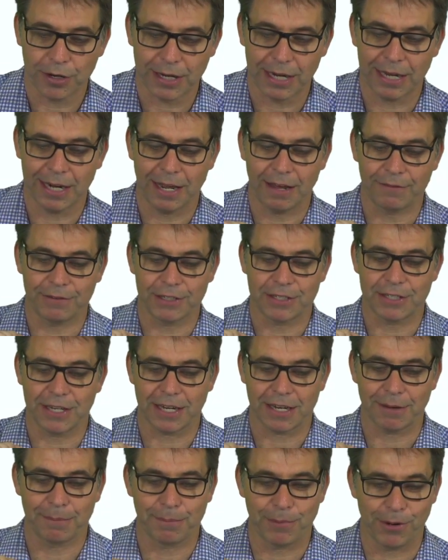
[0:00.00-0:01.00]
and have a
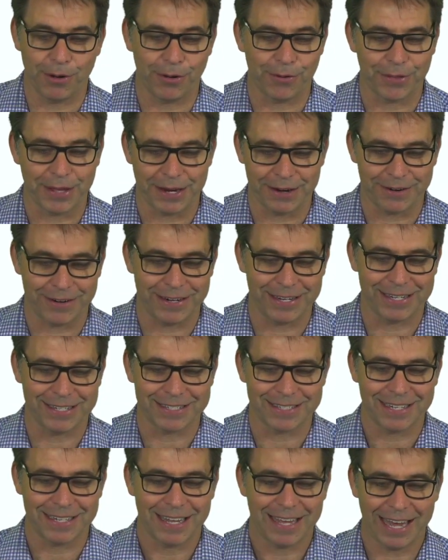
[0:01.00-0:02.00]
second ball. There it
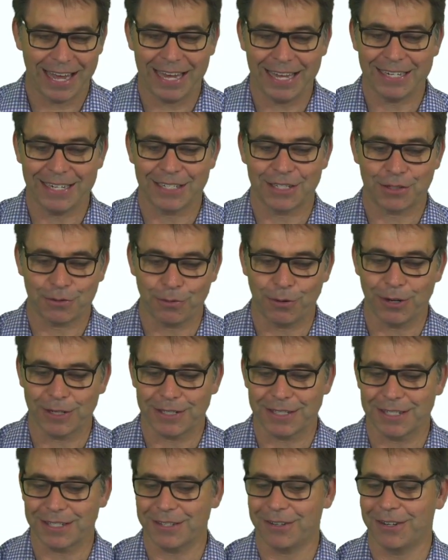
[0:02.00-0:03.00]
is. And it's twice
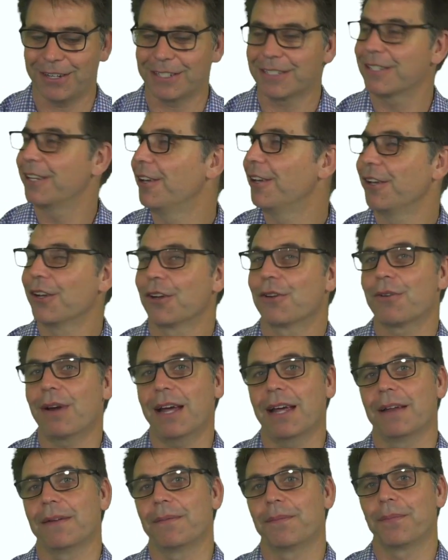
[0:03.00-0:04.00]
the size.
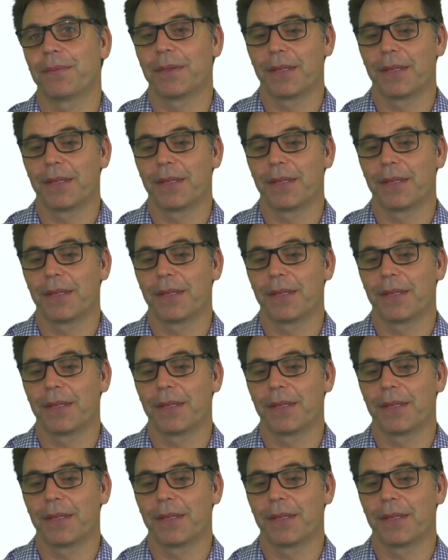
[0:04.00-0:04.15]
Great.